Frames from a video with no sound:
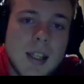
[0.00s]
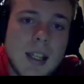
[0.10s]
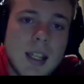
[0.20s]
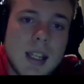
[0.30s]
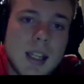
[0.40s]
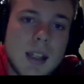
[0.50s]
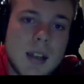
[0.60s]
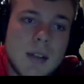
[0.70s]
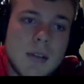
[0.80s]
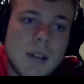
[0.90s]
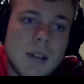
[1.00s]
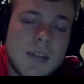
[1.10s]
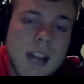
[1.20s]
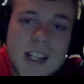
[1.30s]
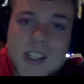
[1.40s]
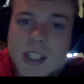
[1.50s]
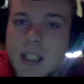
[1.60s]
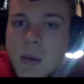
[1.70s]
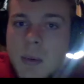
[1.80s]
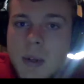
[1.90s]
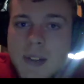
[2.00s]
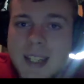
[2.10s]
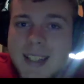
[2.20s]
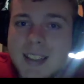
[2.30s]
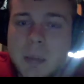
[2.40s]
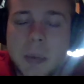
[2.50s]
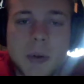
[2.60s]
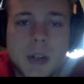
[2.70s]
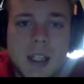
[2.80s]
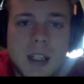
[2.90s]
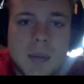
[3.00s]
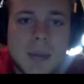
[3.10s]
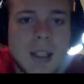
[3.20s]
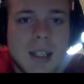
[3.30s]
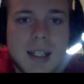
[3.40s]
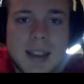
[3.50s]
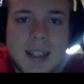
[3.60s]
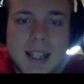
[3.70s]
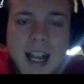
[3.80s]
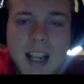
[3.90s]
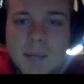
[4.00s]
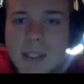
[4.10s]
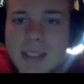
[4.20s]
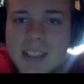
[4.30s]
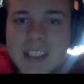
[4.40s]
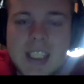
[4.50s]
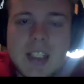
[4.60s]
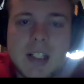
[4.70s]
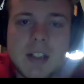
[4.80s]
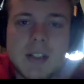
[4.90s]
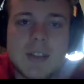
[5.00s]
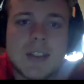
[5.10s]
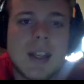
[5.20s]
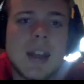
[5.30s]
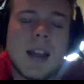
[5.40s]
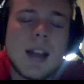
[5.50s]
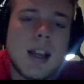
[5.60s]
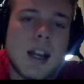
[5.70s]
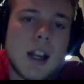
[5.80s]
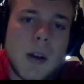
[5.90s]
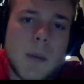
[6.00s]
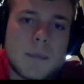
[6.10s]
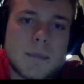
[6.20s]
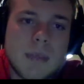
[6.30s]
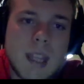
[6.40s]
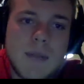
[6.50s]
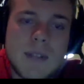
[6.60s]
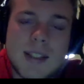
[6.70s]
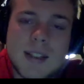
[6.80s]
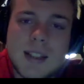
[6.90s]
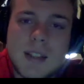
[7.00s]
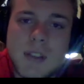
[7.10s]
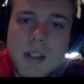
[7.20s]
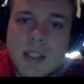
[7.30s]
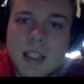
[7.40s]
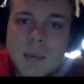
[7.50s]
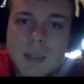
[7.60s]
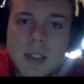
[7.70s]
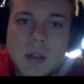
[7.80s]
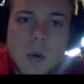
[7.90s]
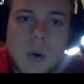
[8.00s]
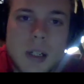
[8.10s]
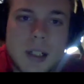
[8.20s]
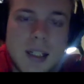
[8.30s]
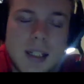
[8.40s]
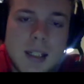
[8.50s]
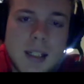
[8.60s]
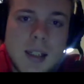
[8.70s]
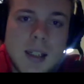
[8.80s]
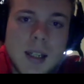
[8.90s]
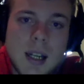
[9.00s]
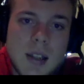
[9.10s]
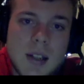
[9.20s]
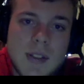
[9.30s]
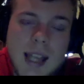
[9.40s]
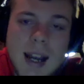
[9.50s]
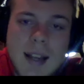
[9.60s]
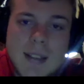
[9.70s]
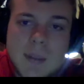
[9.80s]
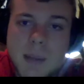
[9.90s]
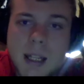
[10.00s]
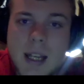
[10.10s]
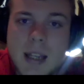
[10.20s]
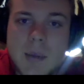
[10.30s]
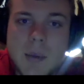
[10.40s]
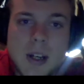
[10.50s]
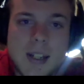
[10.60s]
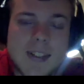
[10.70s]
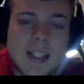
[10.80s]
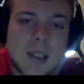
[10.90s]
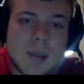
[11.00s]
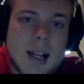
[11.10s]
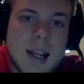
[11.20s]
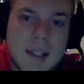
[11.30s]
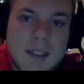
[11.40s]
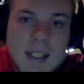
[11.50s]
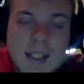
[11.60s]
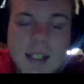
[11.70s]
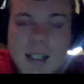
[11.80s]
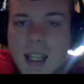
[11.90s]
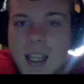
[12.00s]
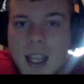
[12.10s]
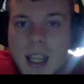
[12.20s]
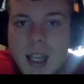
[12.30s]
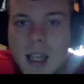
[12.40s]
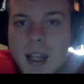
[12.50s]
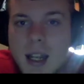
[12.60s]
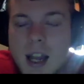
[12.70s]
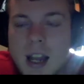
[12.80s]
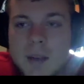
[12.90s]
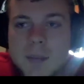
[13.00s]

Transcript: in fashion that works, like Supreme, anything hype beast sneakers. If there's a limited quantity and there's a high supply, the market's going to rise. And I